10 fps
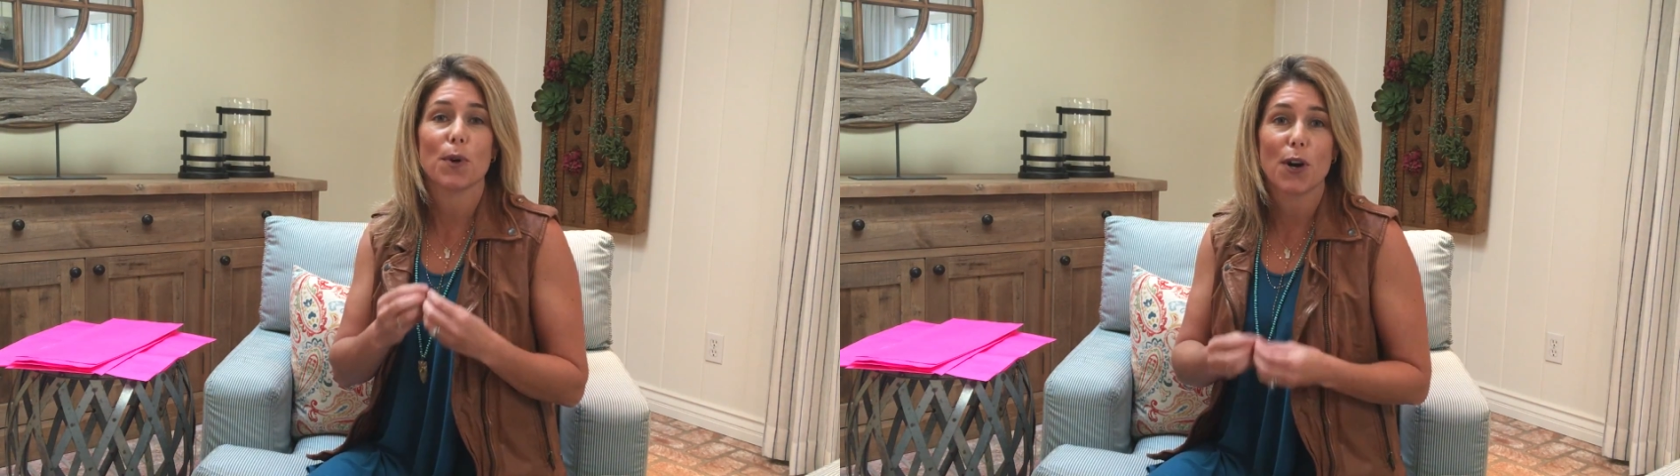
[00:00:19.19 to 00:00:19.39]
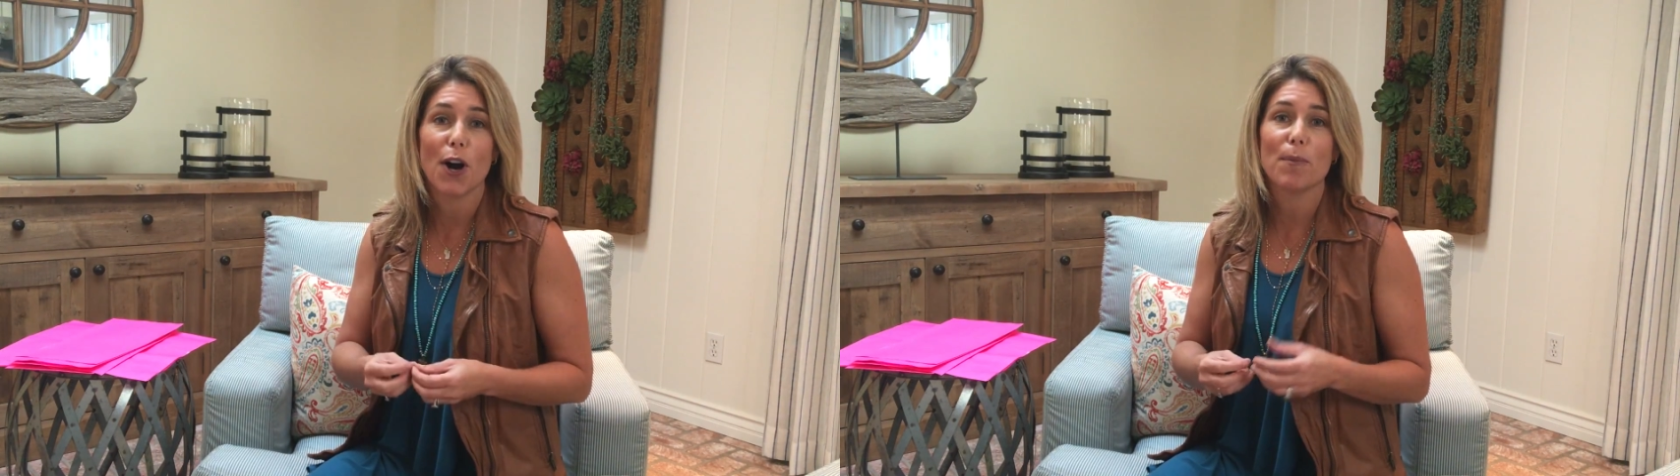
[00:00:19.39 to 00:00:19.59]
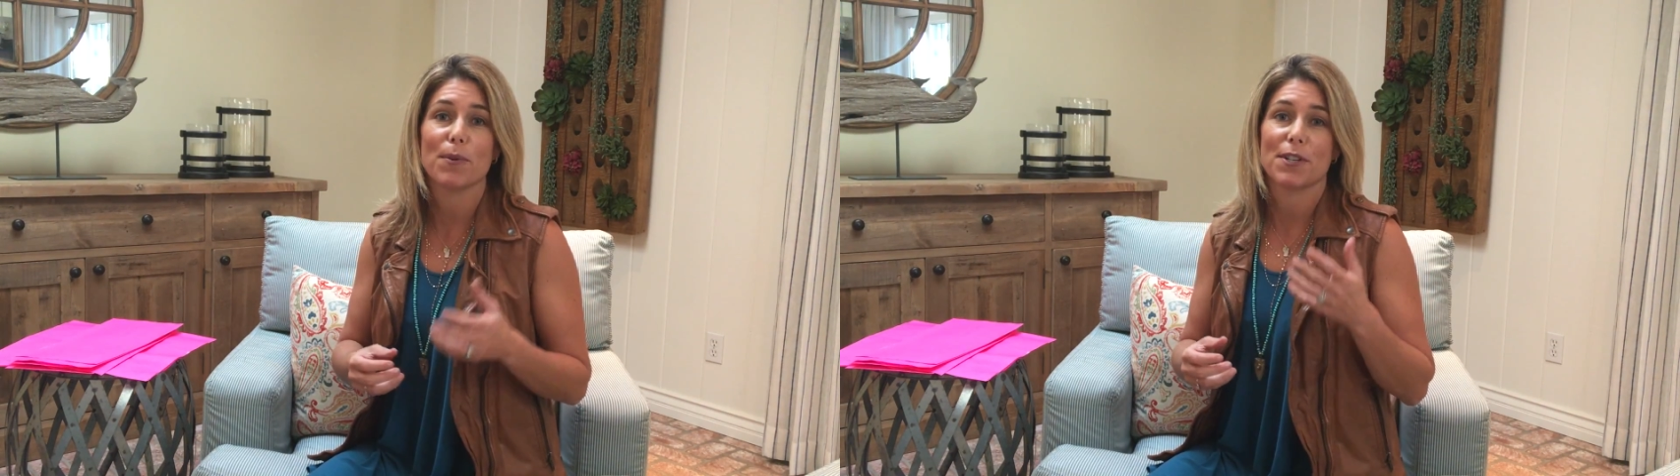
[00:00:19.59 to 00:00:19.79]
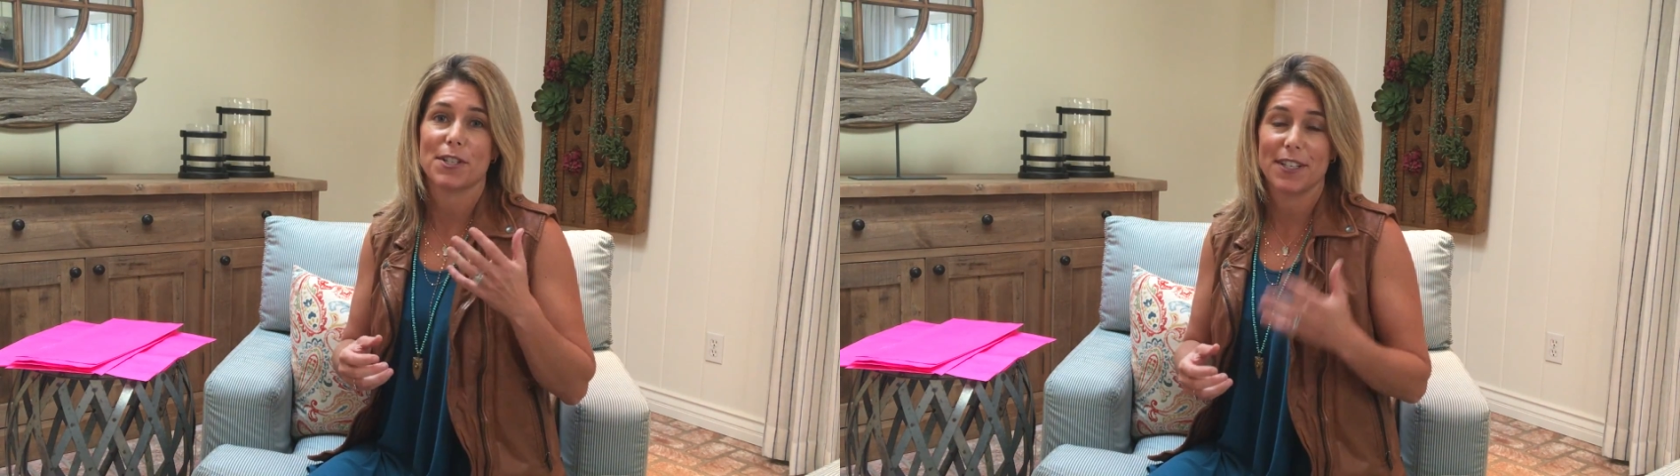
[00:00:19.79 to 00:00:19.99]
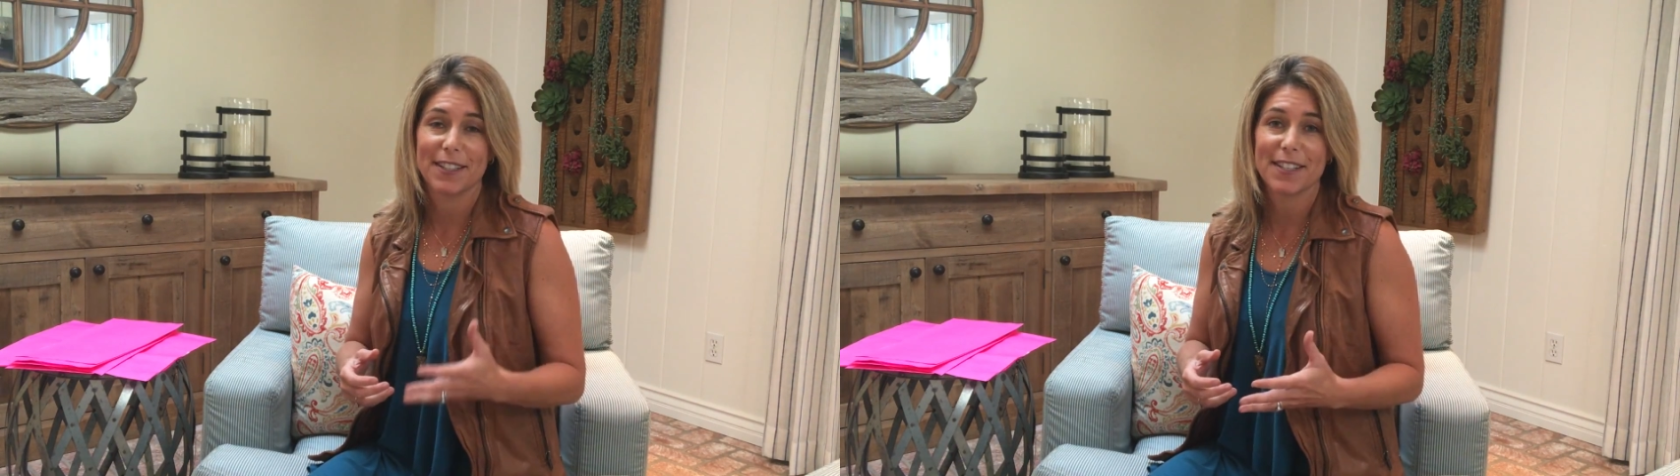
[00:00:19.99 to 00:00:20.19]

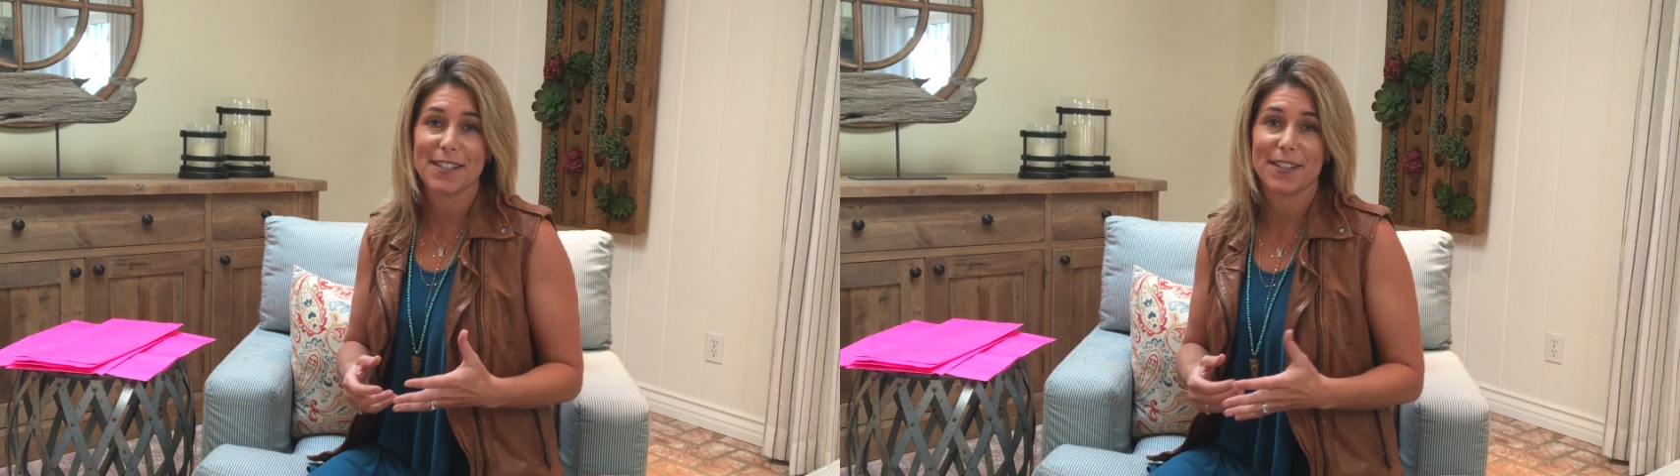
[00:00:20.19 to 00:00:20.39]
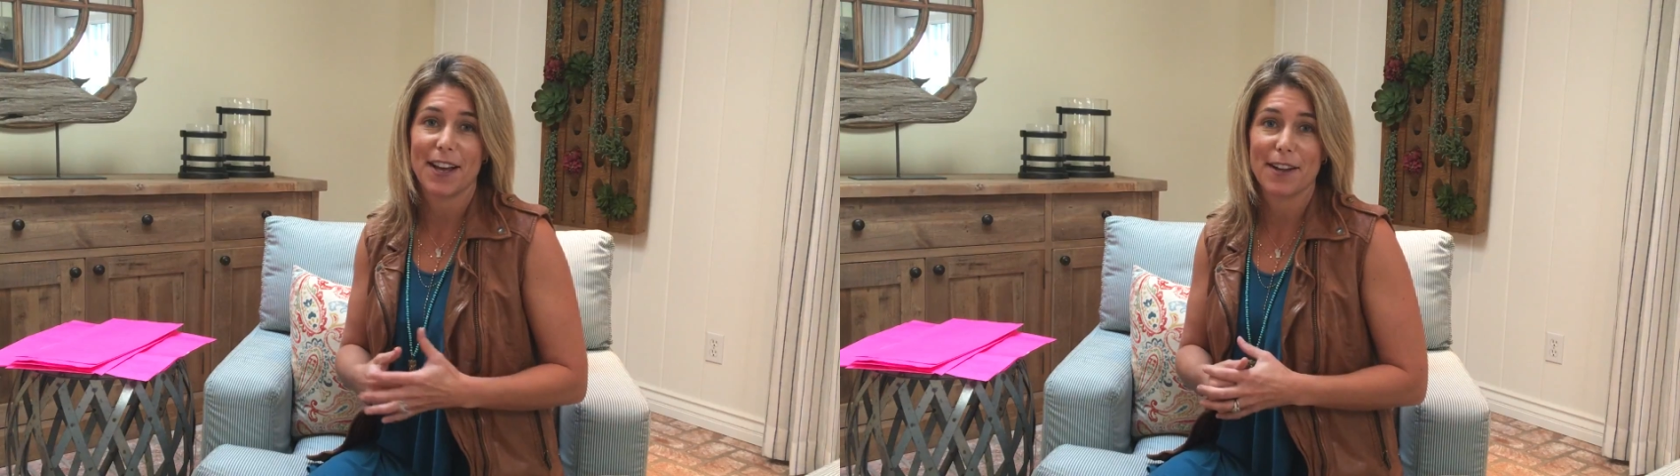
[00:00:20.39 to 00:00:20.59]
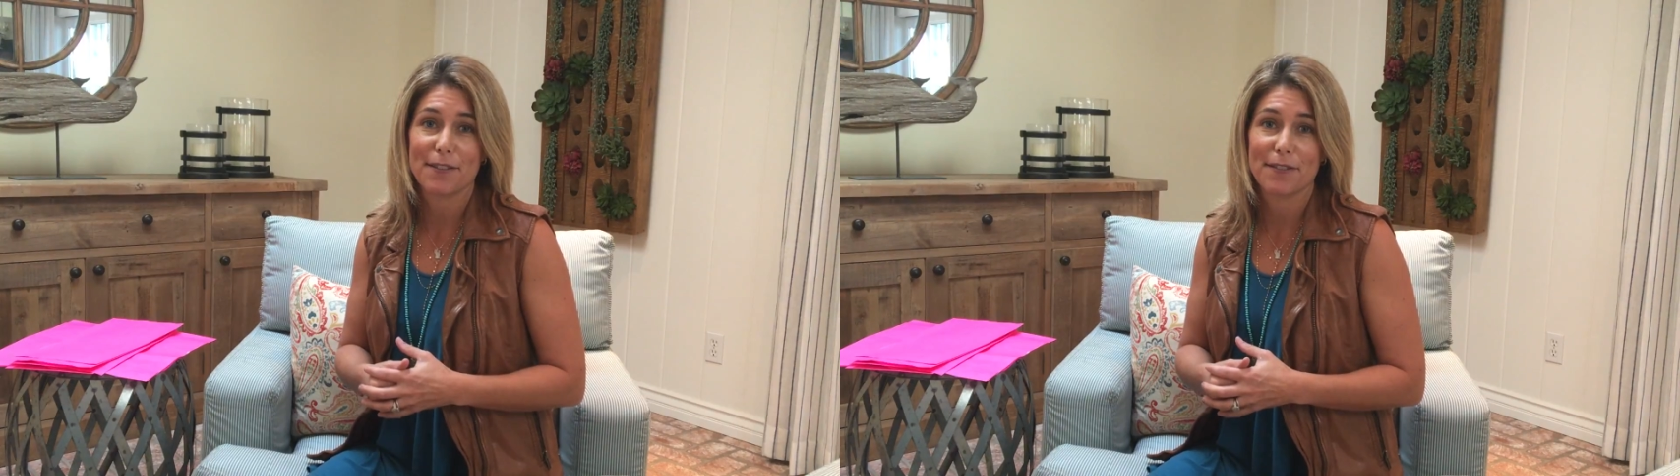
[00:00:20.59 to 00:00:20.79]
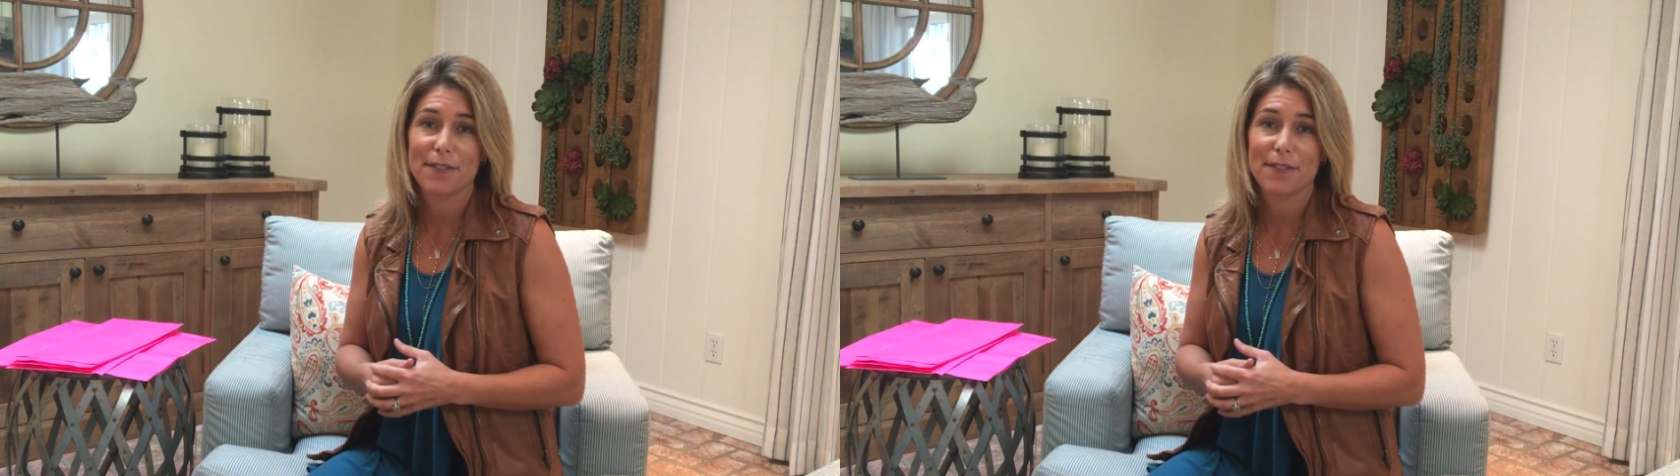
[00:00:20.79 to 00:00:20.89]
accomplish in this life.